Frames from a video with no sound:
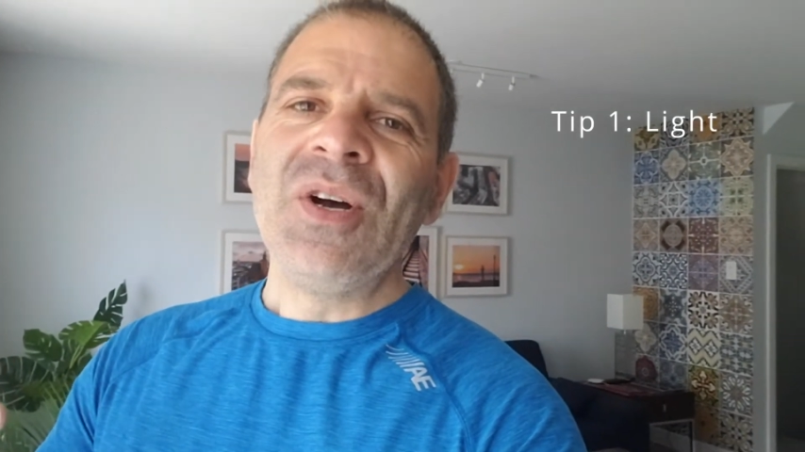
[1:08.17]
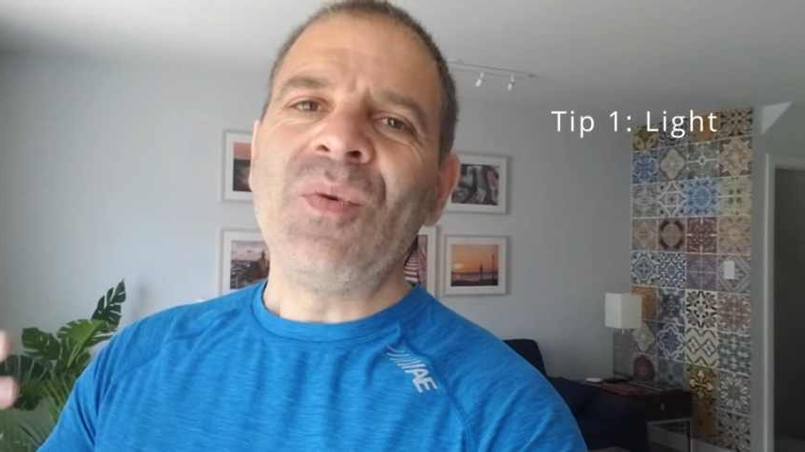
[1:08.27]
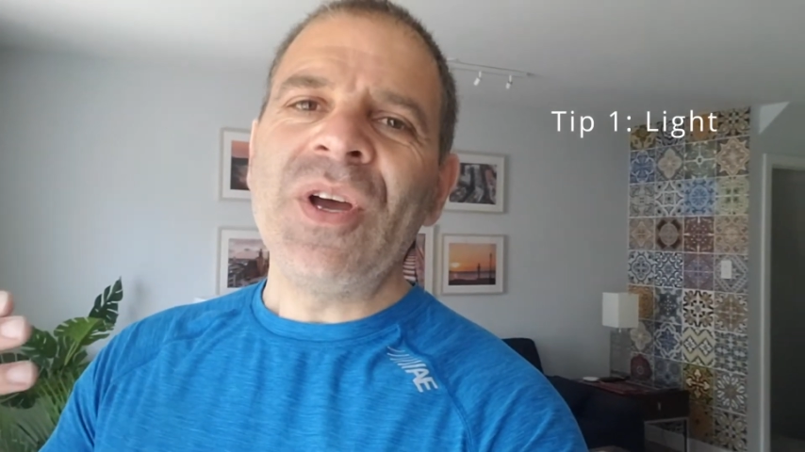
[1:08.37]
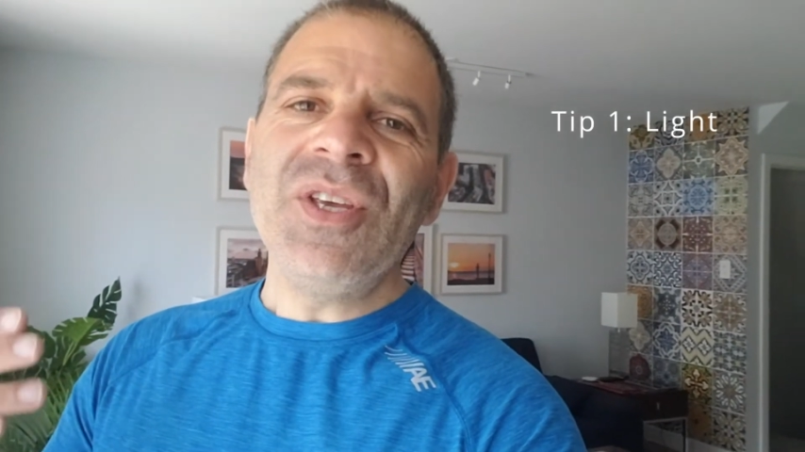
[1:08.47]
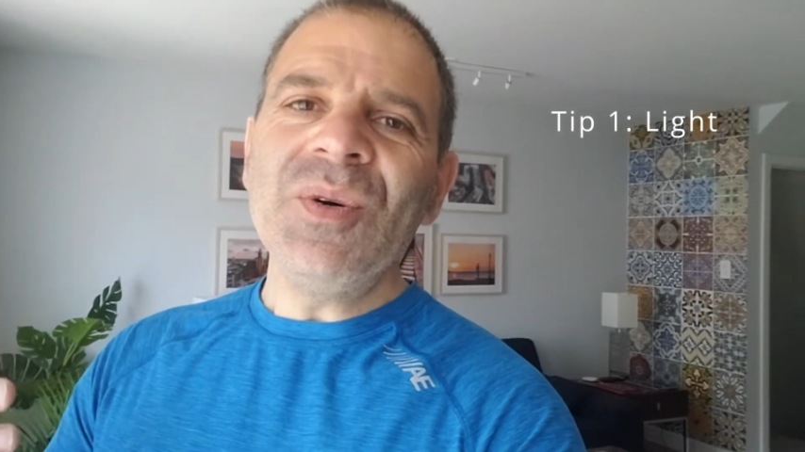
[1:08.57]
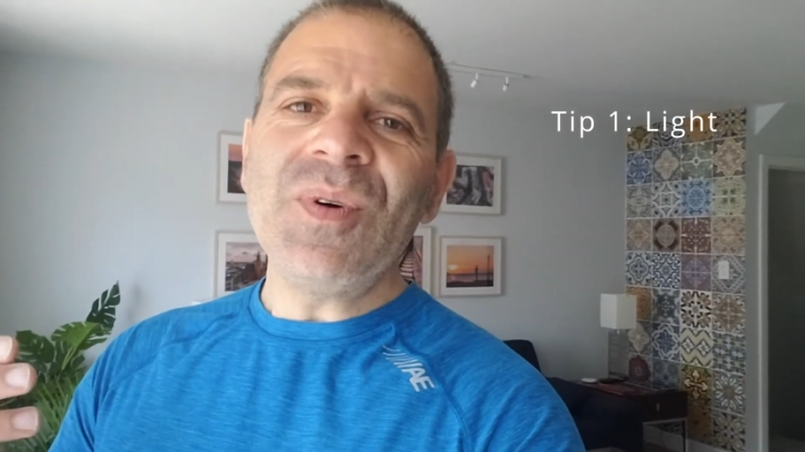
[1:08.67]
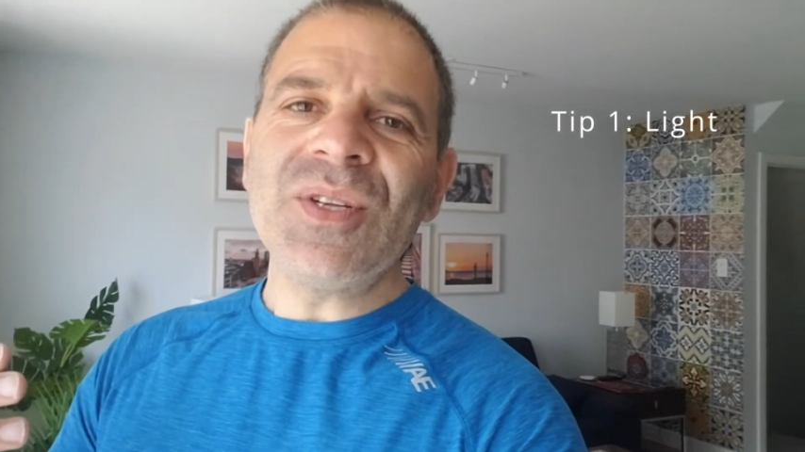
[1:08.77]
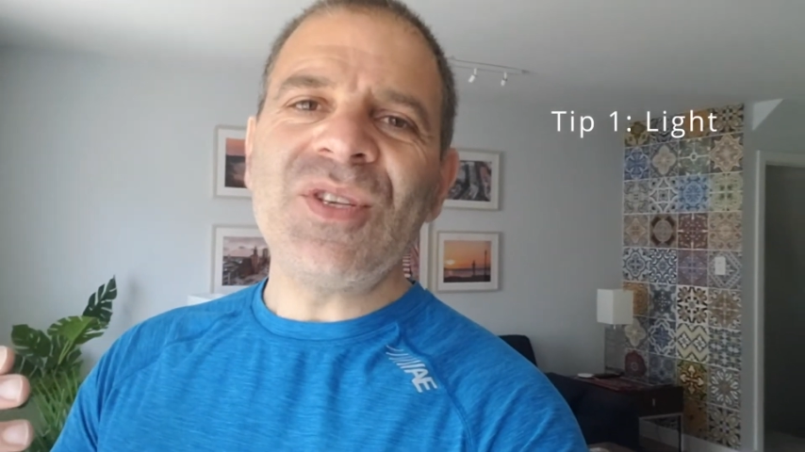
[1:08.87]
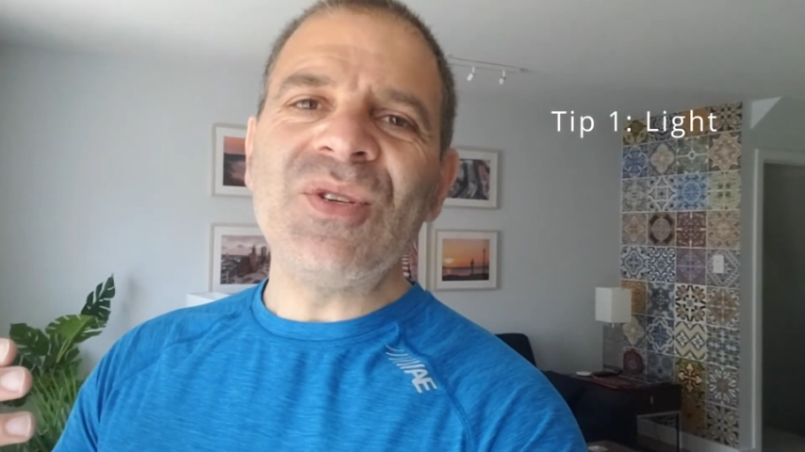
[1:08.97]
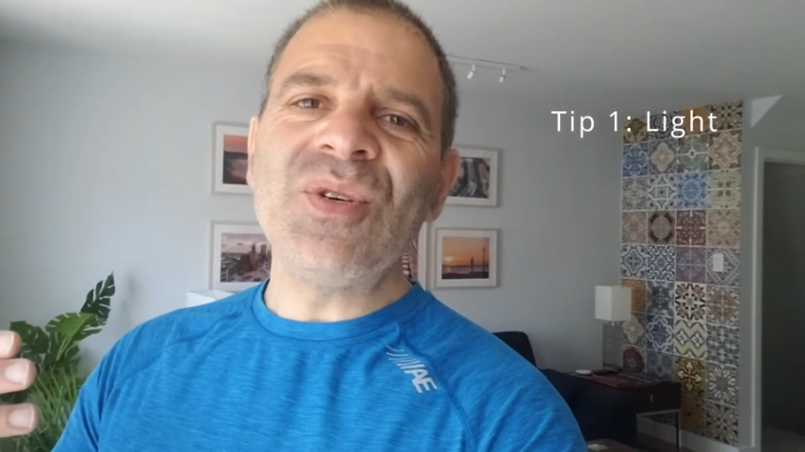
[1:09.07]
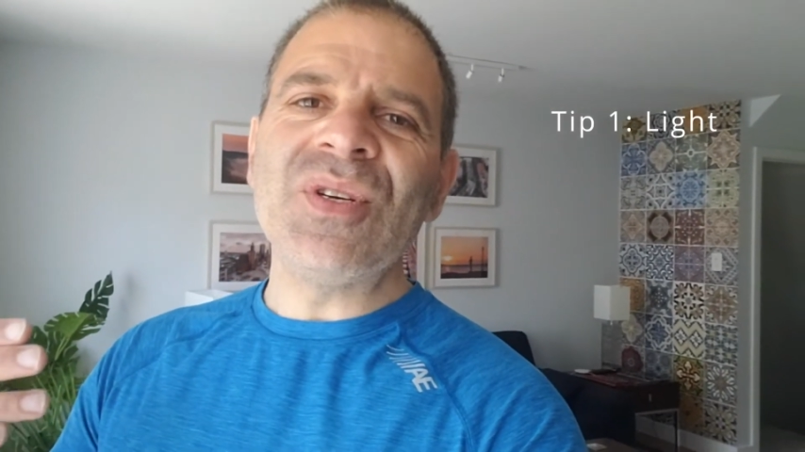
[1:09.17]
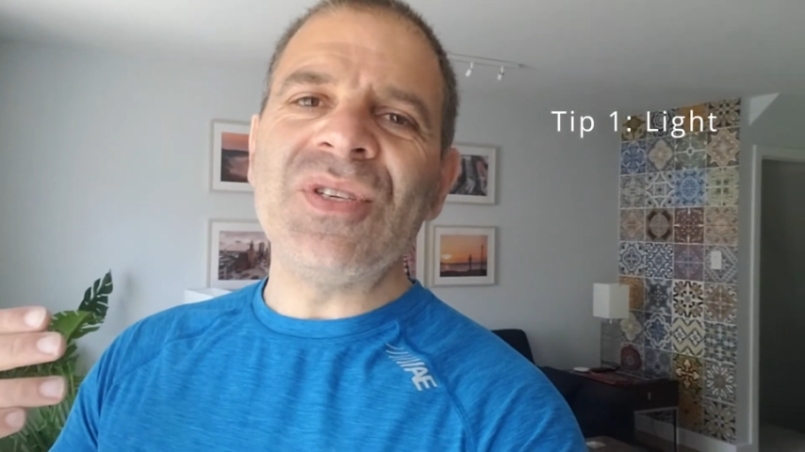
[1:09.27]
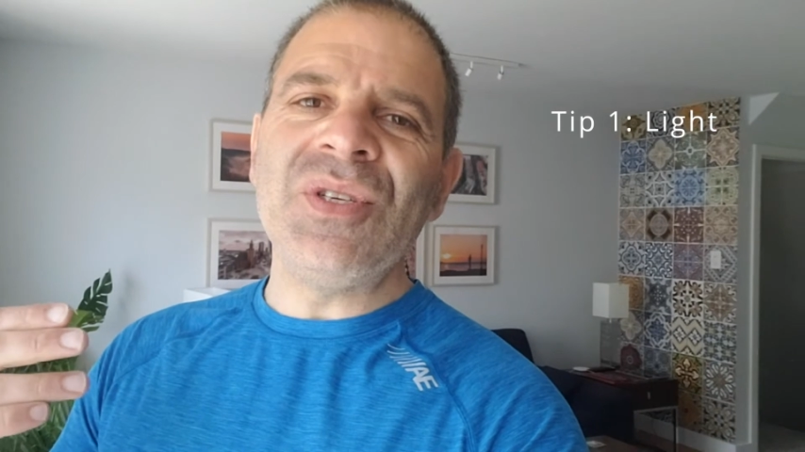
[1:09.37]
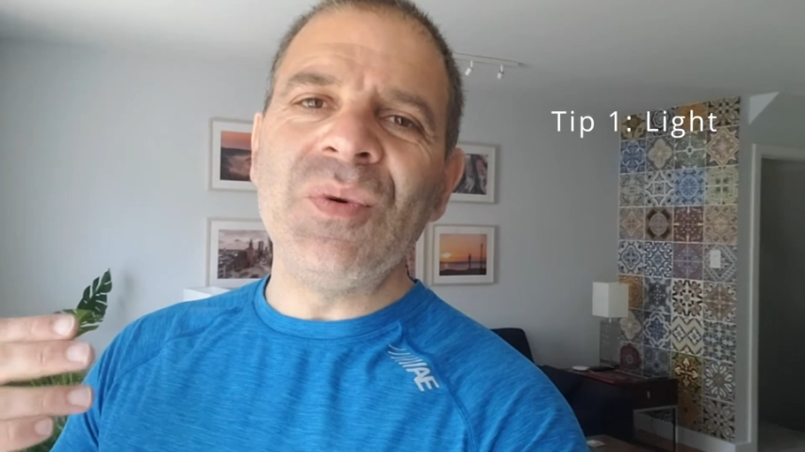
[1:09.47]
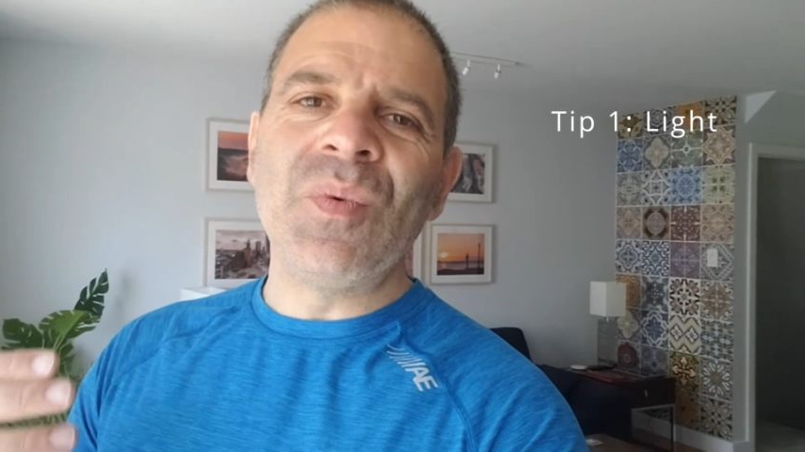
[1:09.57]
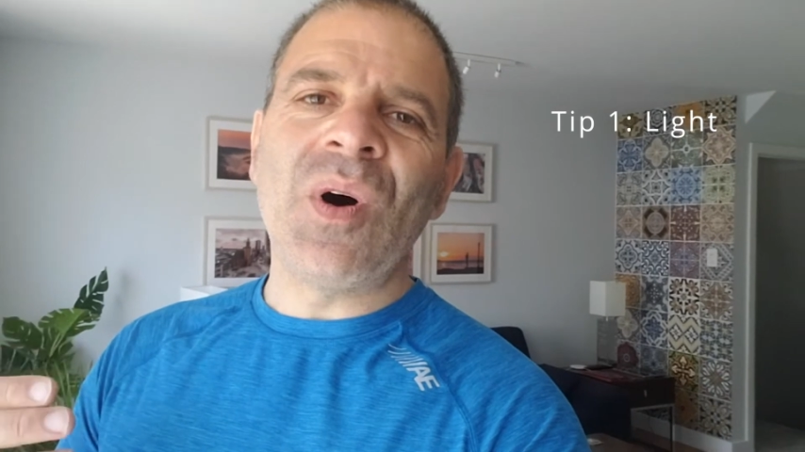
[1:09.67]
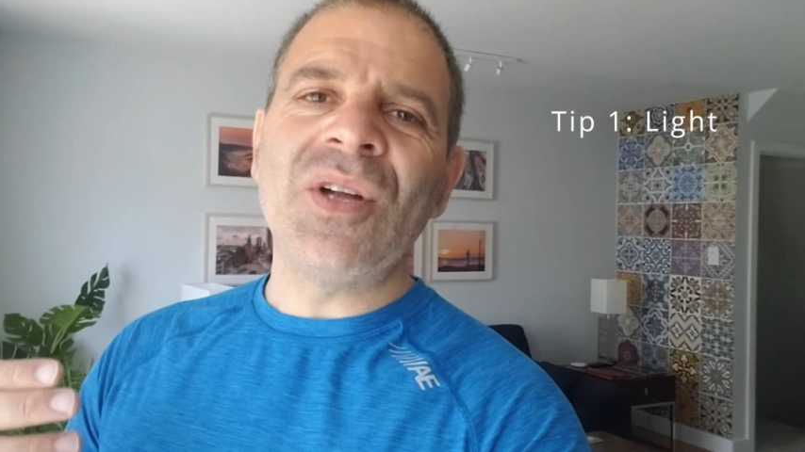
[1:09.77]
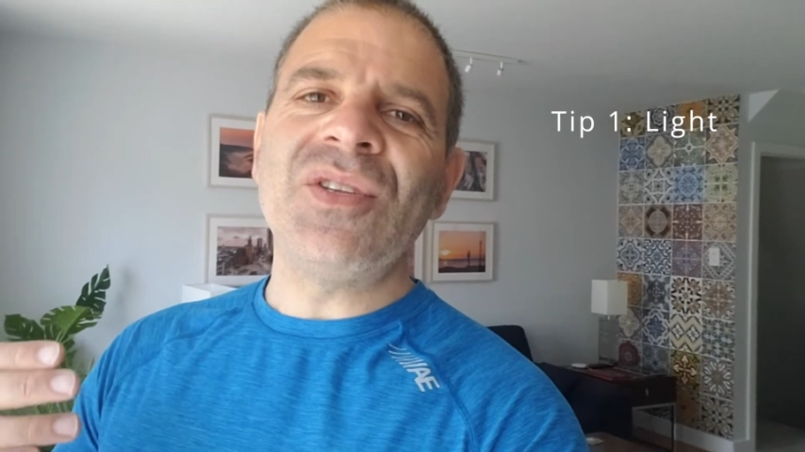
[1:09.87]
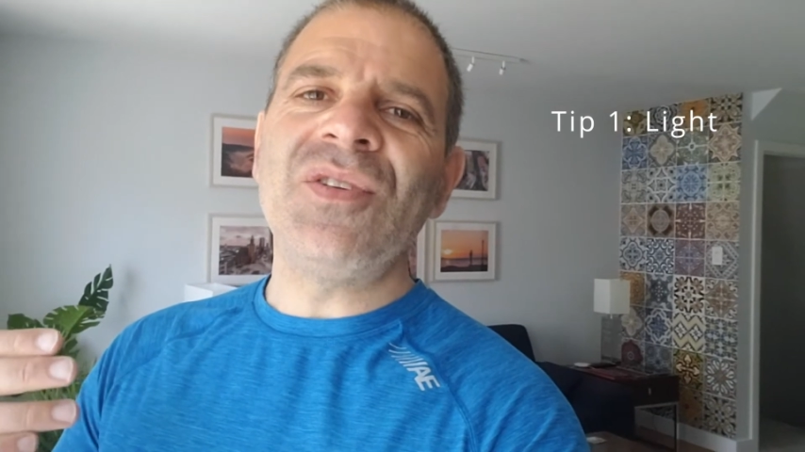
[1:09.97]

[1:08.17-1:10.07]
What you want to do is you want